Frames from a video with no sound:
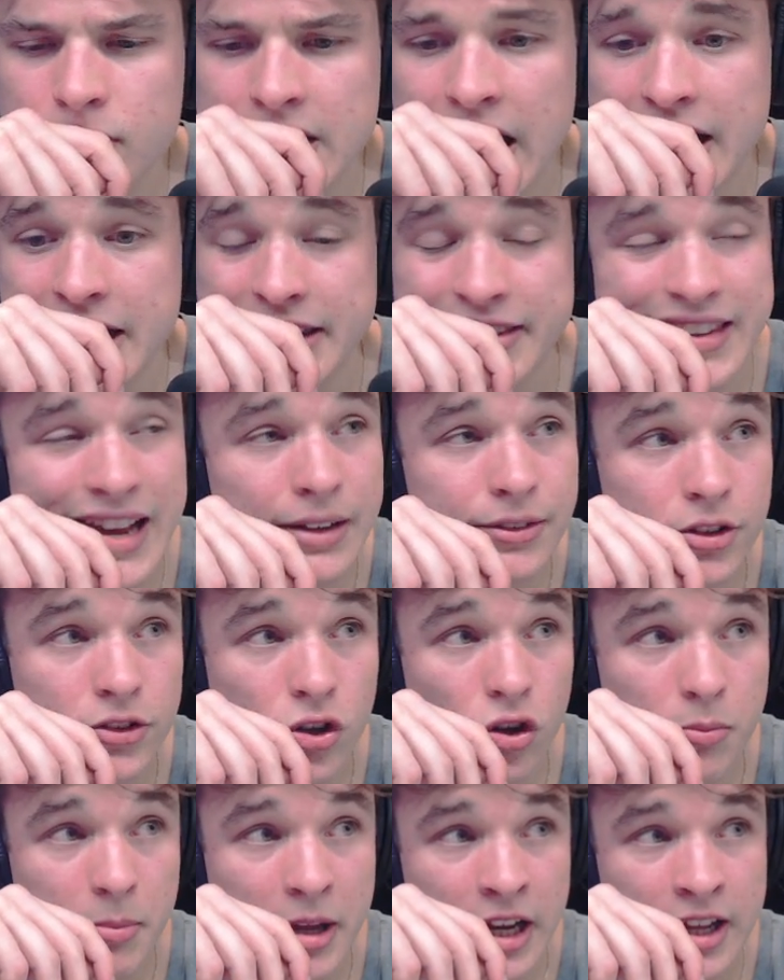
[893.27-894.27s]
And he's down to
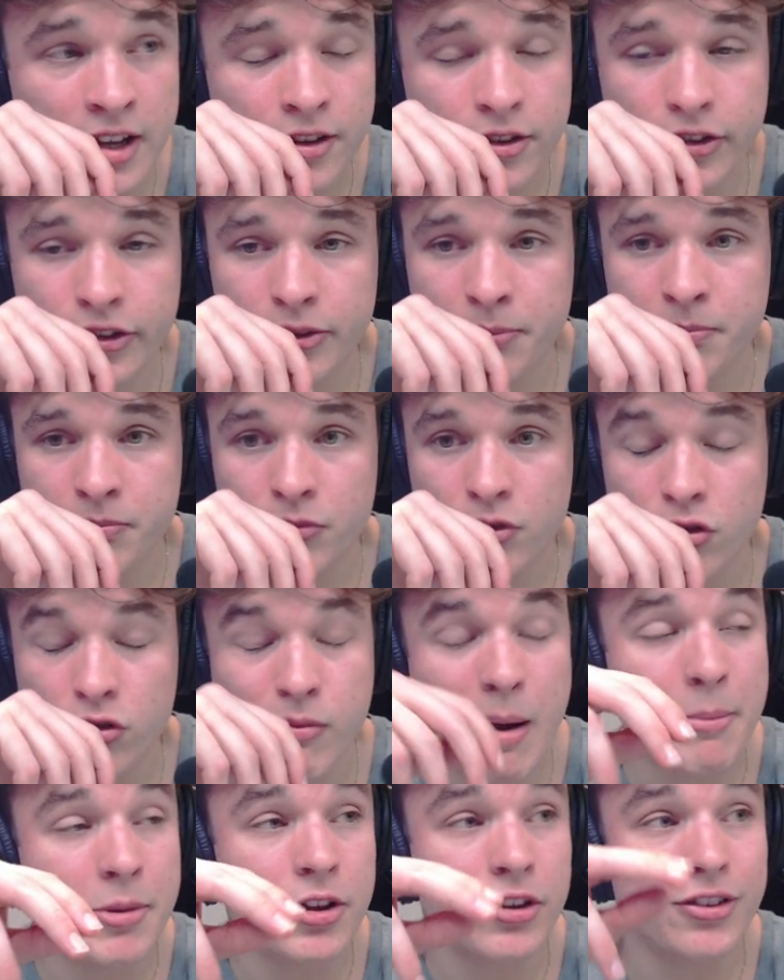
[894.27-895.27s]
two minutes.
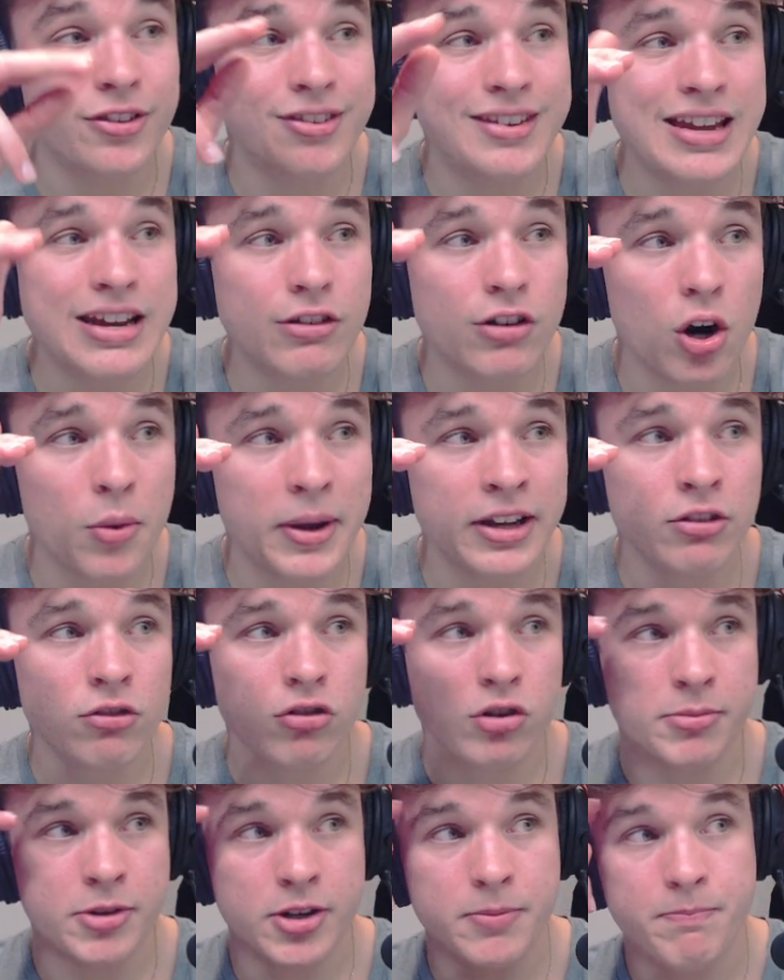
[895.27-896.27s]
Remember, the zero
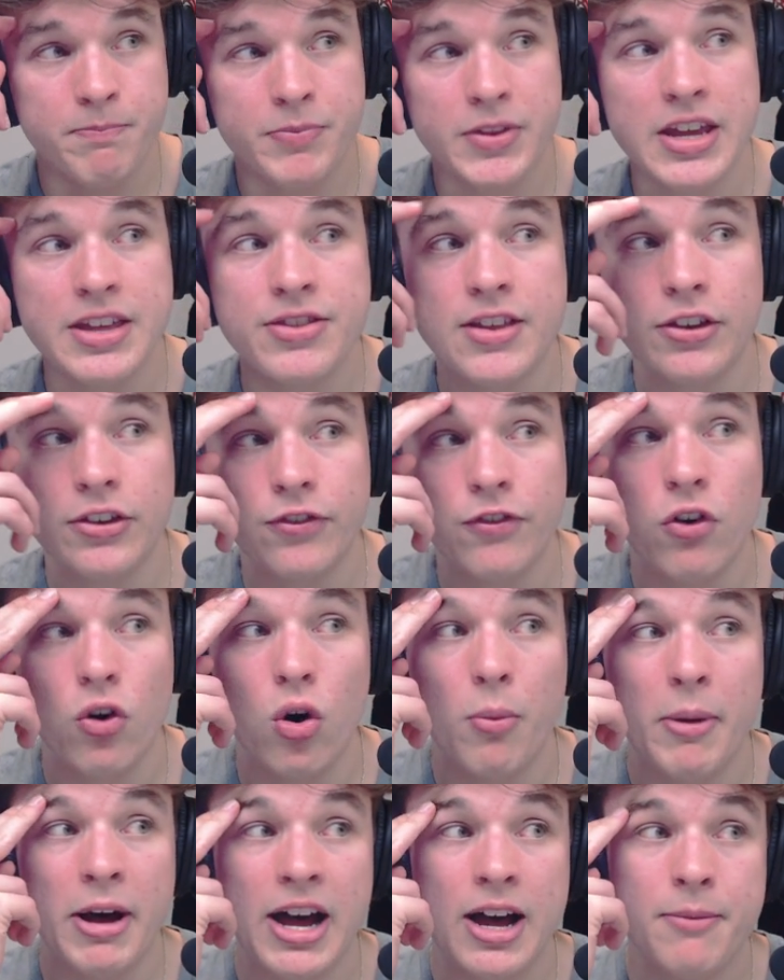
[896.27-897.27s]
increment in this
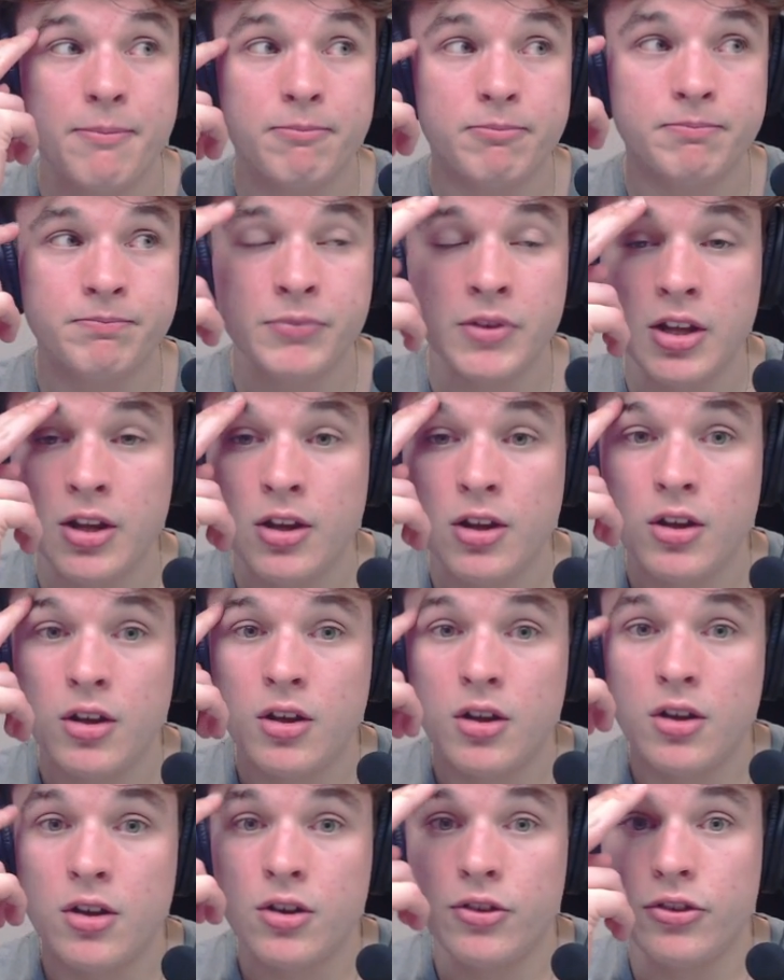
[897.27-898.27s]
format.
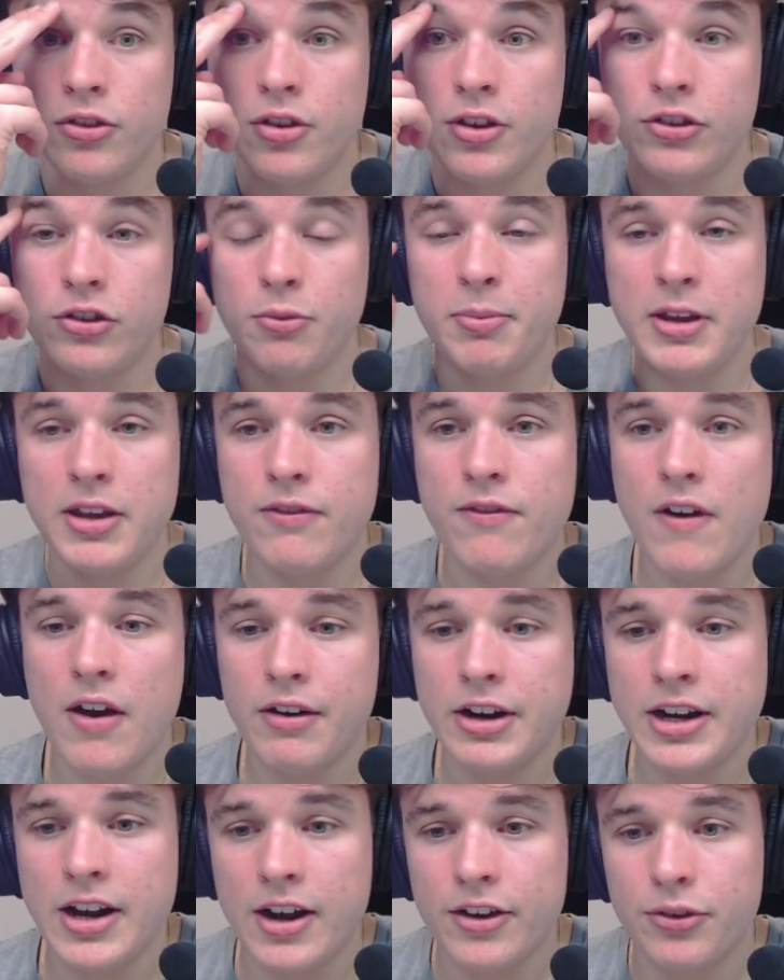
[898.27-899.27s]
So this would be a
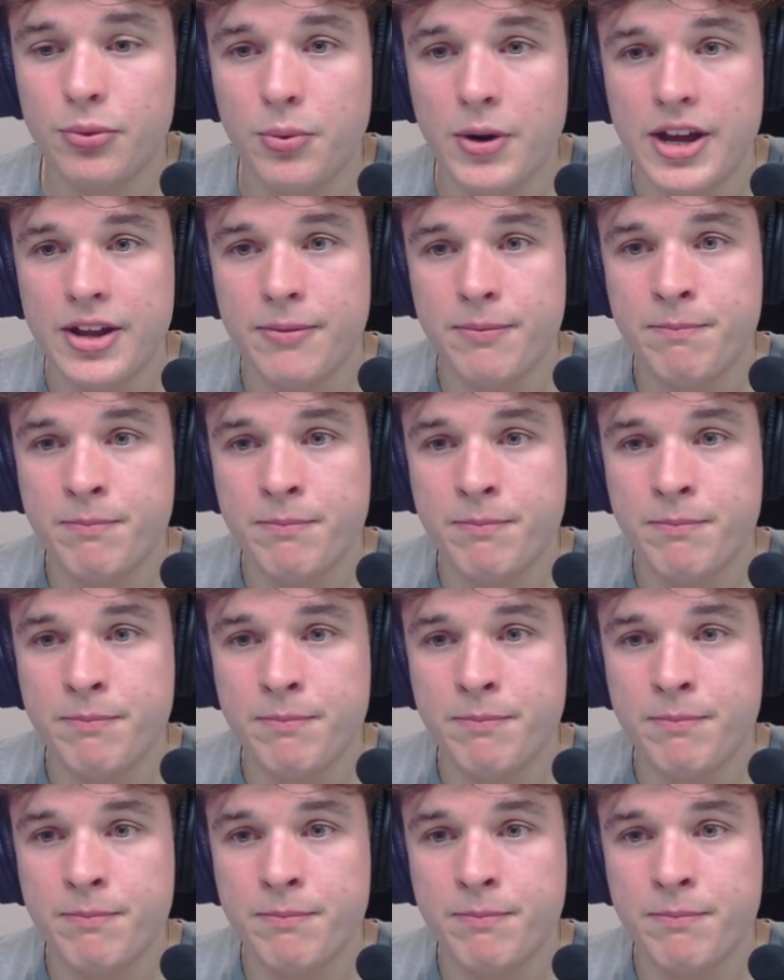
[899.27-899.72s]
very nice win